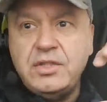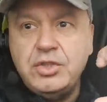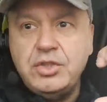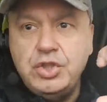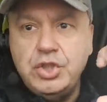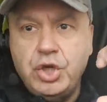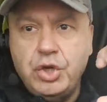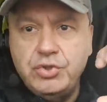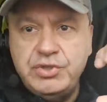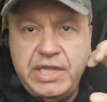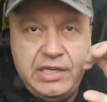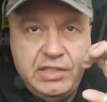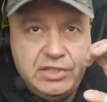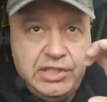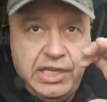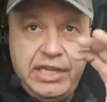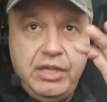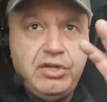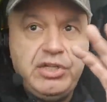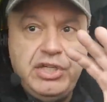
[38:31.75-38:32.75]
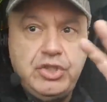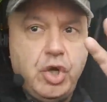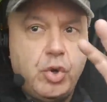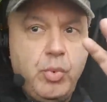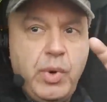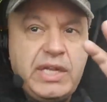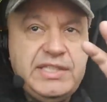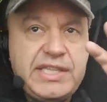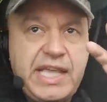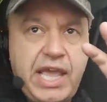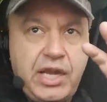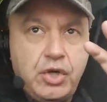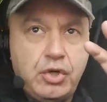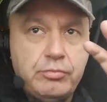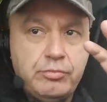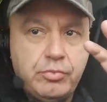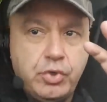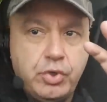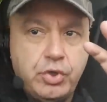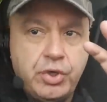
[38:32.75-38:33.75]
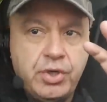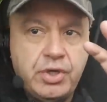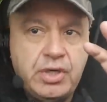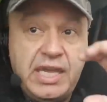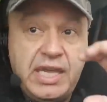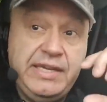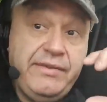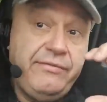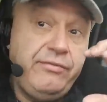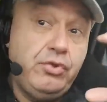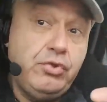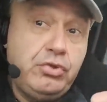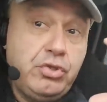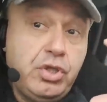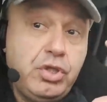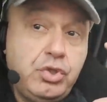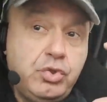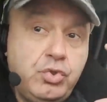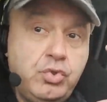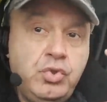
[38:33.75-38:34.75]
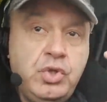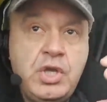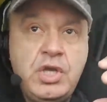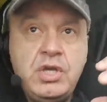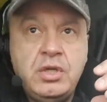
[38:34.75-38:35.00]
They literally don't want that no more. And if you do,